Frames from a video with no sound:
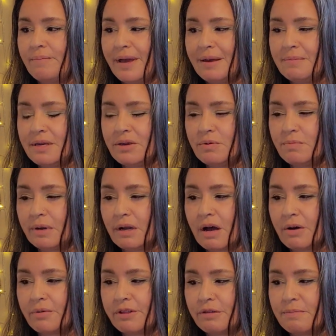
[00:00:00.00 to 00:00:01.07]
Baby, you
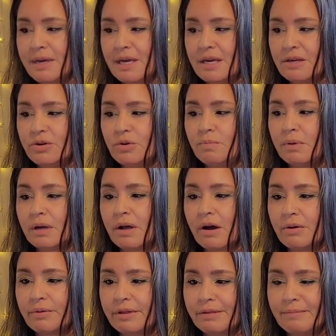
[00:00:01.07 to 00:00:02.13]
belong with me. You
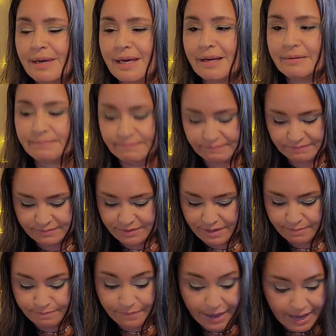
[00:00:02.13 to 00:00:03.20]
belong with me.
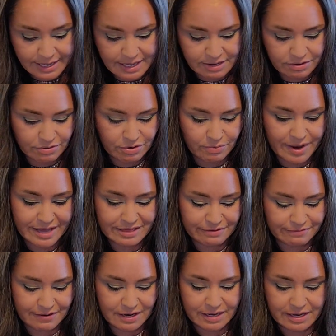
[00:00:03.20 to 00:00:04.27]
They're begging you to wake
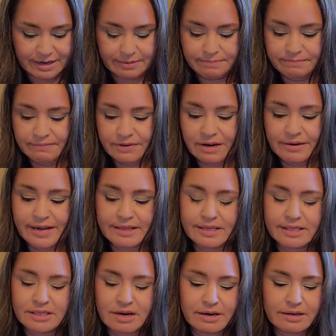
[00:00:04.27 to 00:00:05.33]
the fuck up. All right,
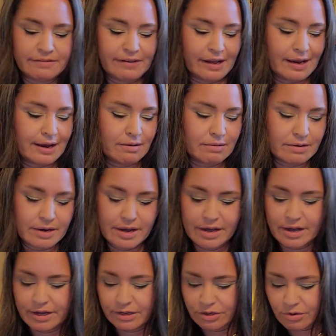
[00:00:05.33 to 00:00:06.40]
this card fell out.
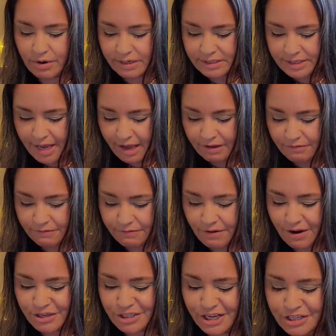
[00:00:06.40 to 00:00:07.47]
You are safe.
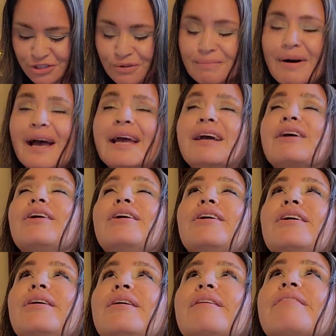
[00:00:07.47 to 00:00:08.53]
Archangel
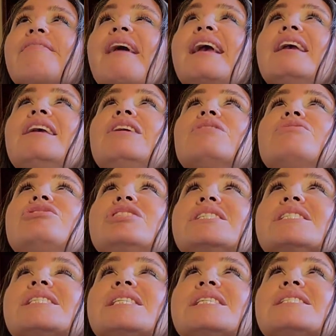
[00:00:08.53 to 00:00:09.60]
Michael. Thank you,
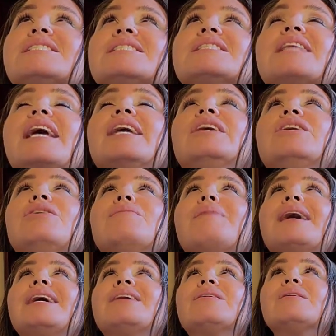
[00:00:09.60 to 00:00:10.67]
Jesus. Thank you,
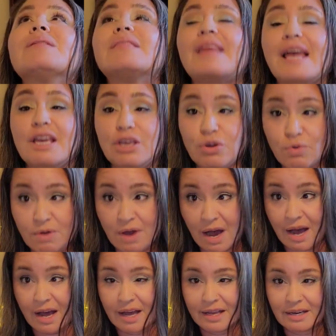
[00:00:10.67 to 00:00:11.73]
Michael. Thank you,
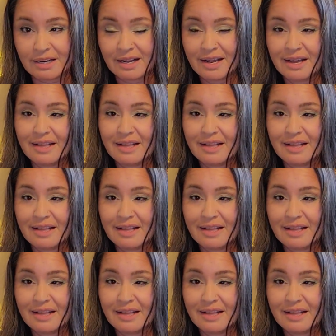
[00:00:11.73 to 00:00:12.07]
God.